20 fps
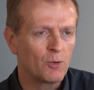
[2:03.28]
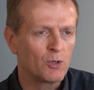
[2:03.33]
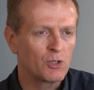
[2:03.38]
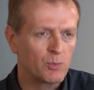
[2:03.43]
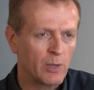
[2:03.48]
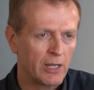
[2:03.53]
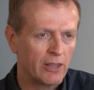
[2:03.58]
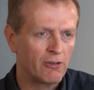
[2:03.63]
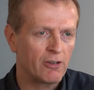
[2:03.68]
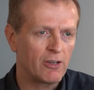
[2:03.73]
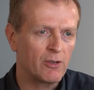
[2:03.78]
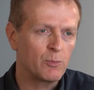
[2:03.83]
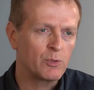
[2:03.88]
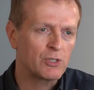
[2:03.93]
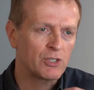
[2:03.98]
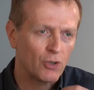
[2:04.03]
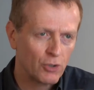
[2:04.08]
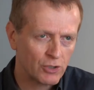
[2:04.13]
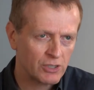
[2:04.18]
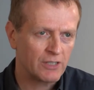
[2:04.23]
was whether it
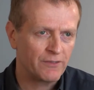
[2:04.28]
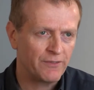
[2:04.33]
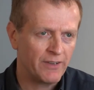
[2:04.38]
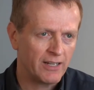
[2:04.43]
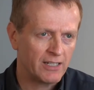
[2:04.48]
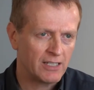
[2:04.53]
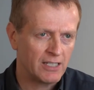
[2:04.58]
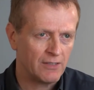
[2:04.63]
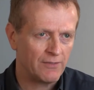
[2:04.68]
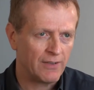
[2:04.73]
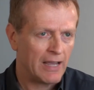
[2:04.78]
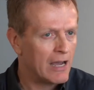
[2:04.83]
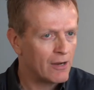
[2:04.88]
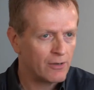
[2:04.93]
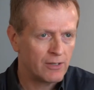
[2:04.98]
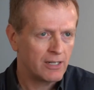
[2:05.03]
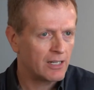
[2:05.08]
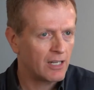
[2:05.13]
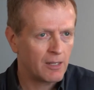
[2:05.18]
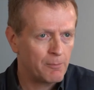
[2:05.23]
was cost effective.
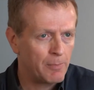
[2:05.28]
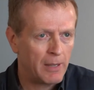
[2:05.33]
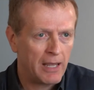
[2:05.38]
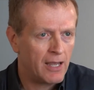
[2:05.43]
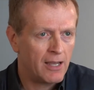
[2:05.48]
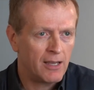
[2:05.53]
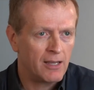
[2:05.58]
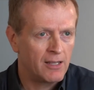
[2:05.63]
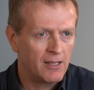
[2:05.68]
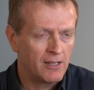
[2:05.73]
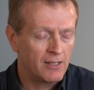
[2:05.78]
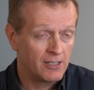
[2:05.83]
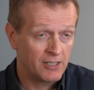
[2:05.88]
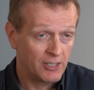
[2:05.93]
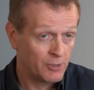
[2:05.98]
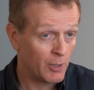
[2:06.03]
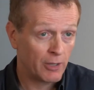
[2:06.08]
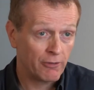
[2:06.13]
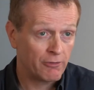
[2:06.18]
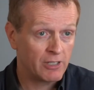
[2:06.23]
How did it compare
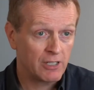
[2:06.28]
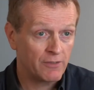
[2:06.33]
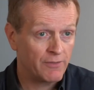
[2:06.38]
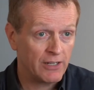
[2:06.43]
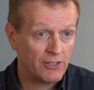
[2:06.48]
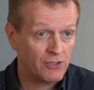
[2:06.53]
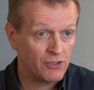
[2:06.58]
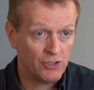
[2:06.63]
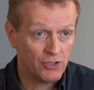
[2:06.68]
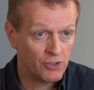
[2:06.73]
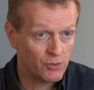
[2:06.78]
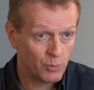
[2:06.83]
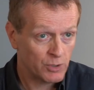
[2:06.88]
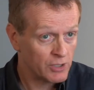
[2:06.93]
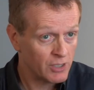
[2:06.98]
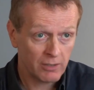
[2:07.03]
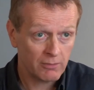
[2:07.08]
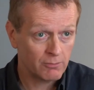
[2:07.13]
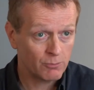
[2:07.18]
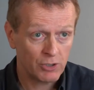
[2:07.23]
to other interventions?
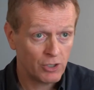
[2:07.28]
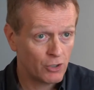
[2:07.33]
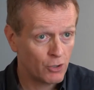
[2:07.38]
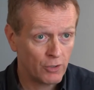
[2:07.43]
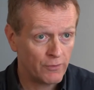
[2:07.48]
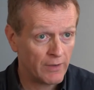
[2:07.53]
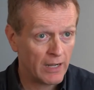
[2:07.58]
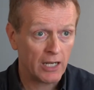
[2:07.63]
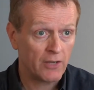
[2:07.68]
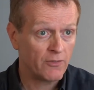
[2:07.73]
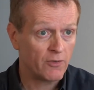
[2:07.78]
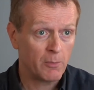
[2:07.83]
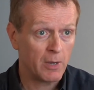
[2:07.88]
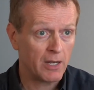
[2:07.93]
Was it good value for